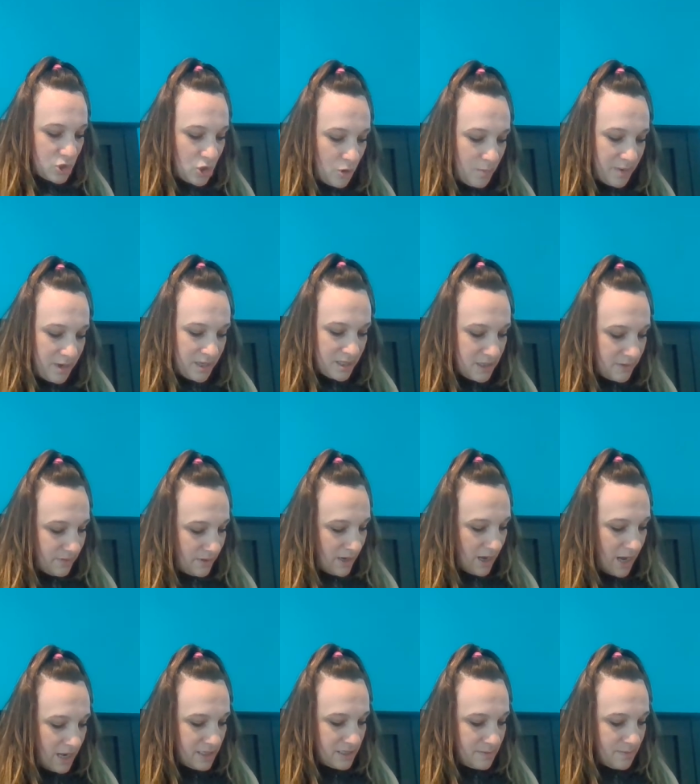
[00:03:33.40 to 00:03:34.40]
so many
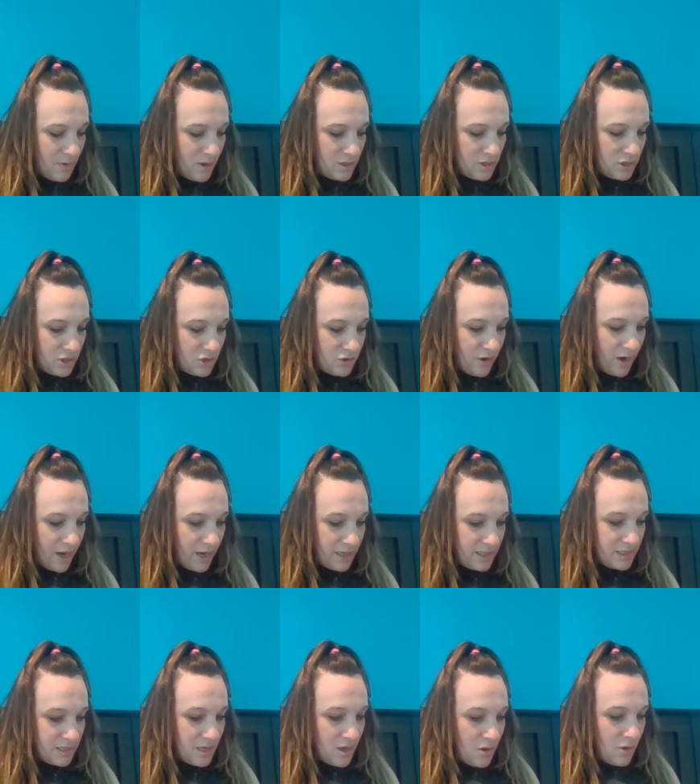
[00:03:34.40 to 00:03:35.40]
different kinds of monster
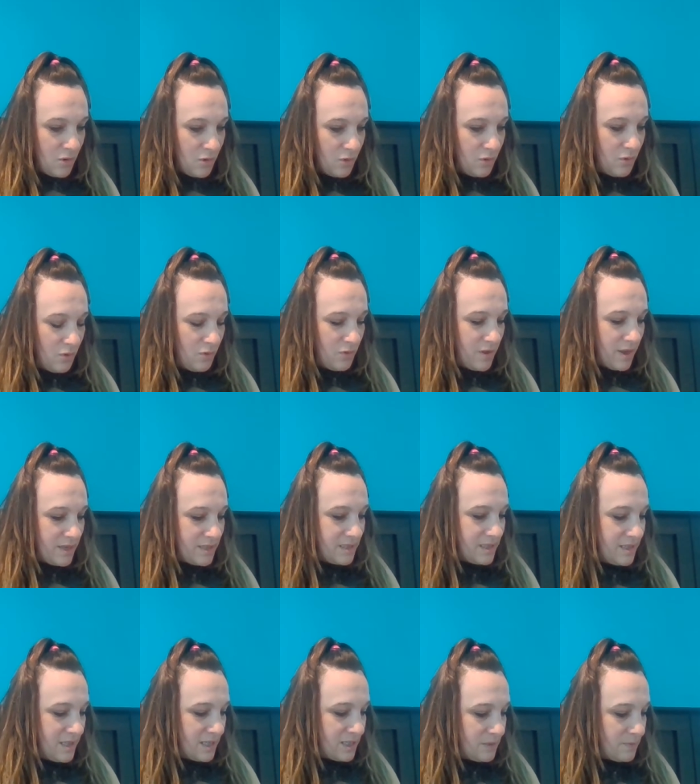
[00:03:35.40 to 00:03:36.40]
trucks. Ooh,
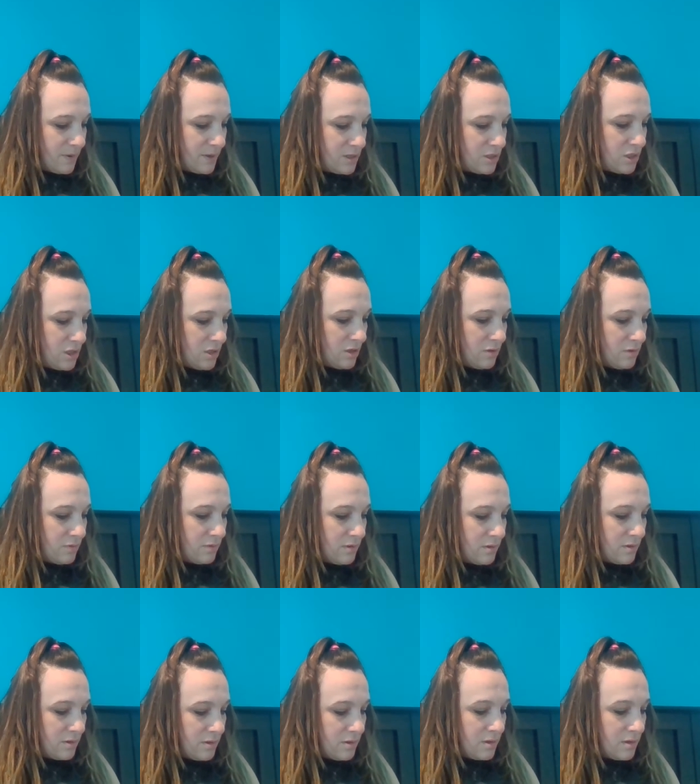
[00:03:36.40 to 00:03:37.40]
there's this one too.
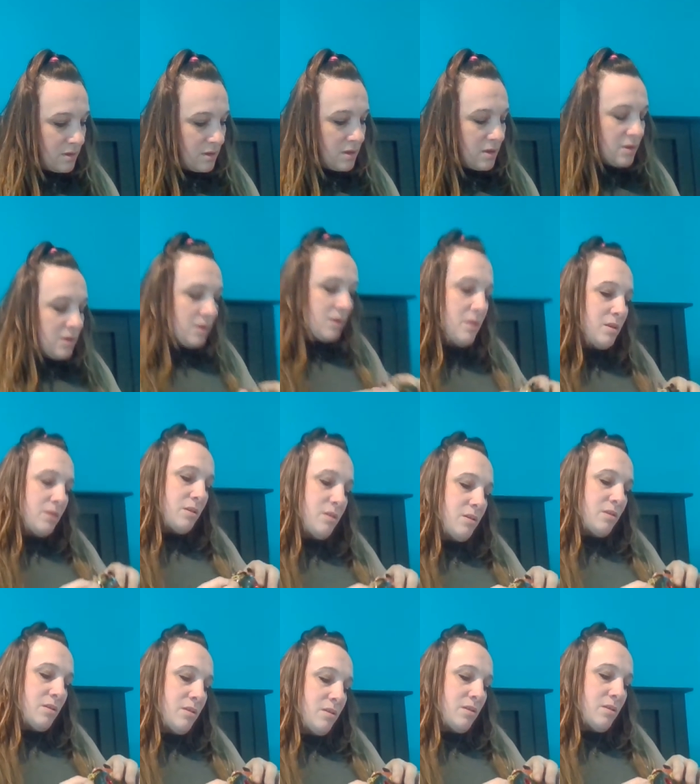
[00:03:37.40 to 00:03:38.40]

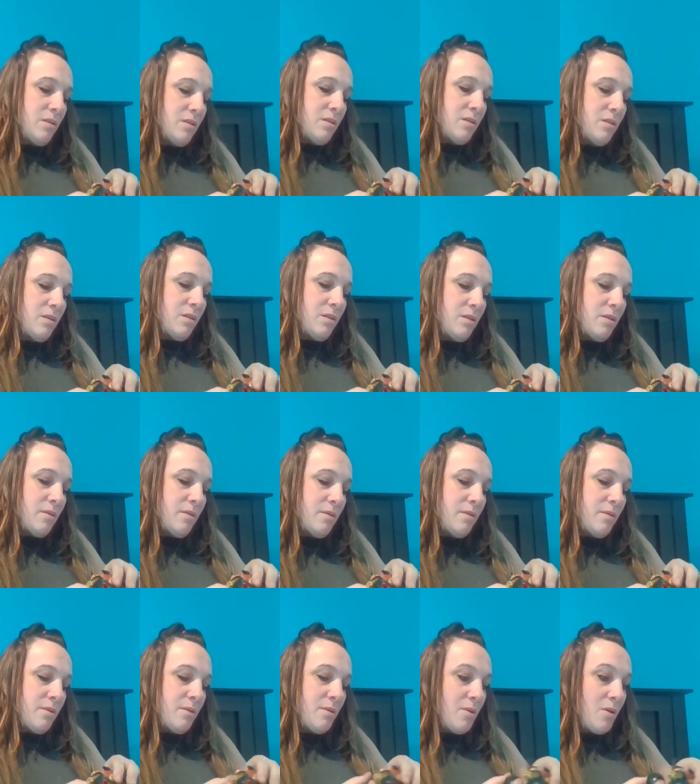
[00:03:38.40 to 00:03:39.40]
Monster Mutt
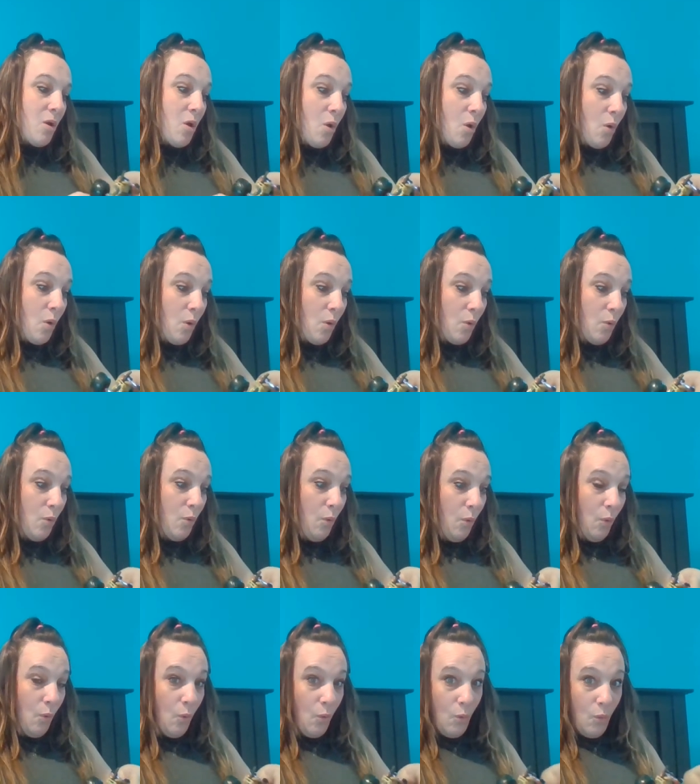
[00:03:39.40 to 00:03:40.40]
the original.
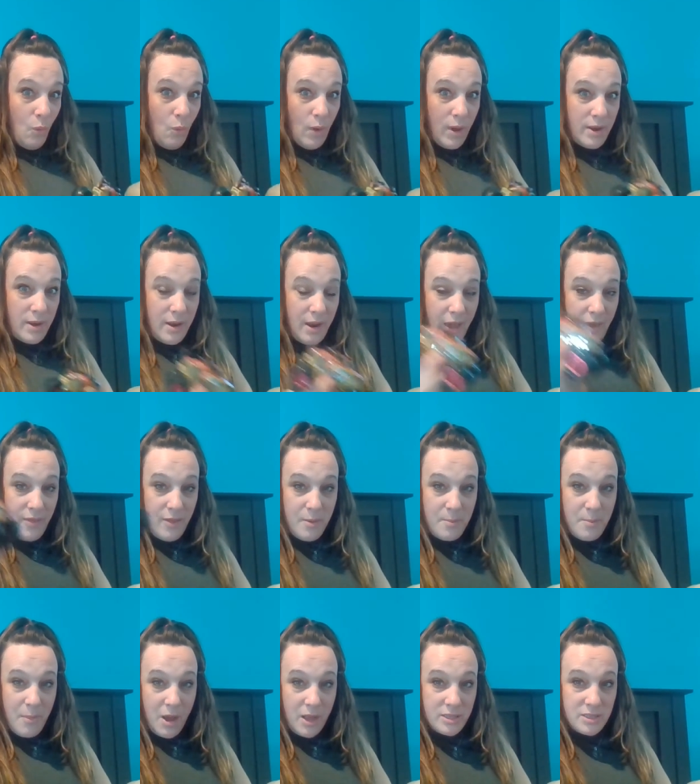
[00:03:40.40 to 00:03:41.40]
Ooh,
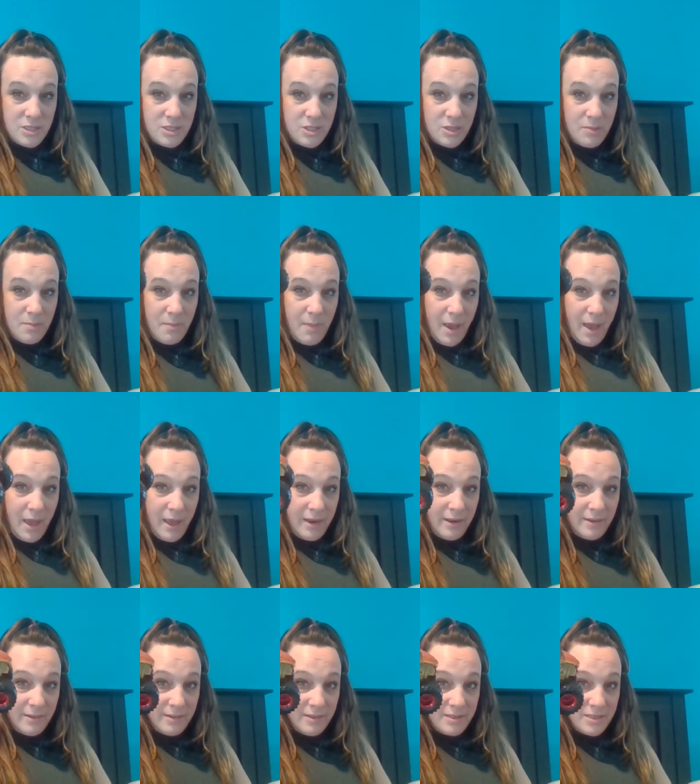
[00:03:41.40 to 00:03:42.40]
another Monster
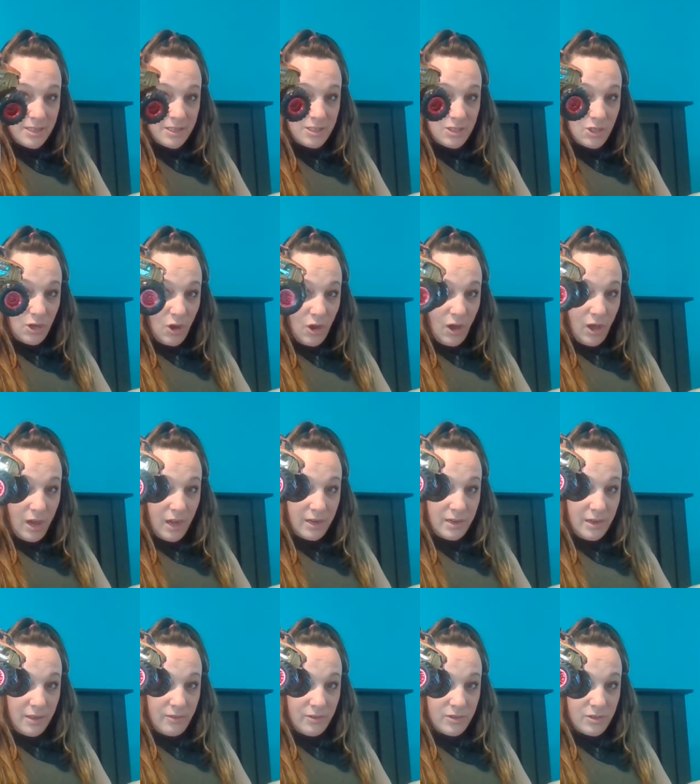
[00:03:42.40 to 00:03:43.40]
Mutt. The dog,
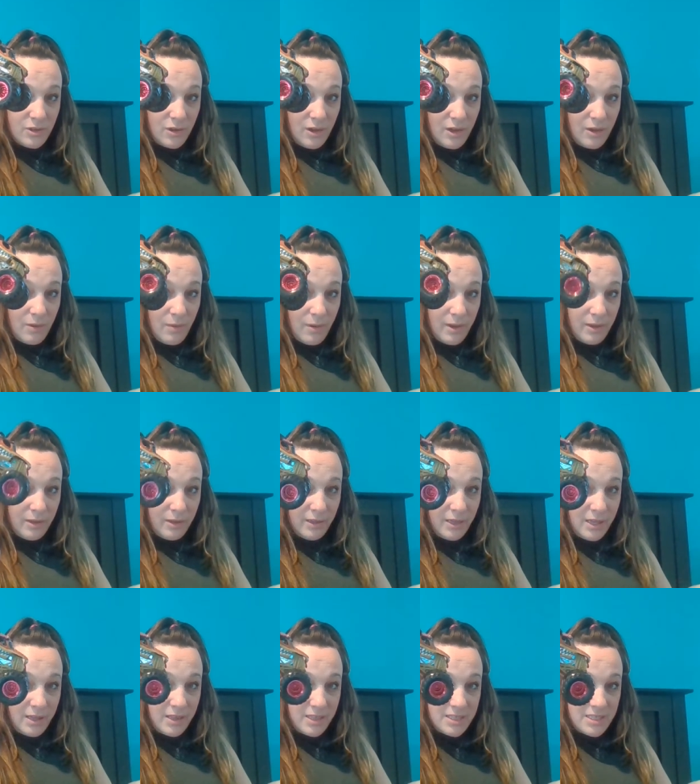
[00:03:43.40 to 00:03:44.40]
another dog one.
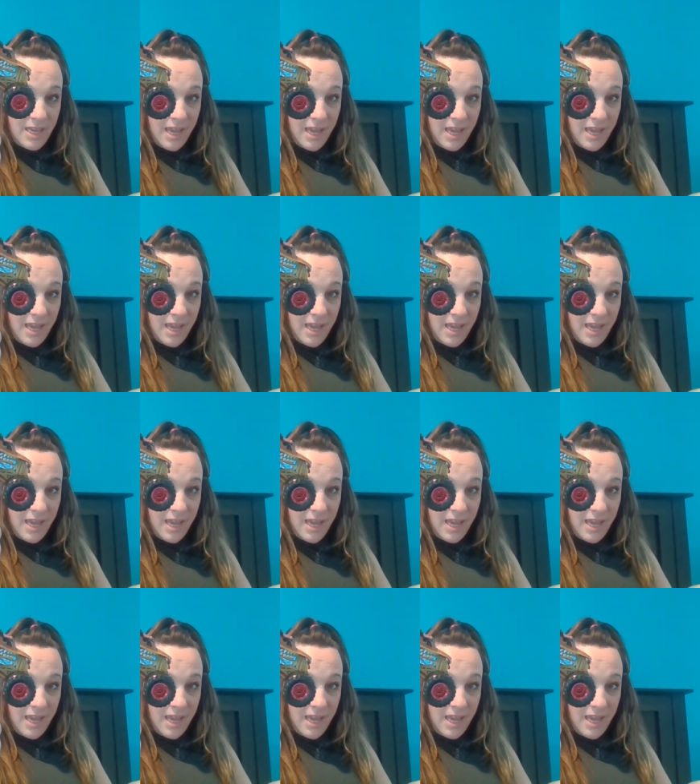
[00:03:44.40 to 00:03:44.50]
Look at the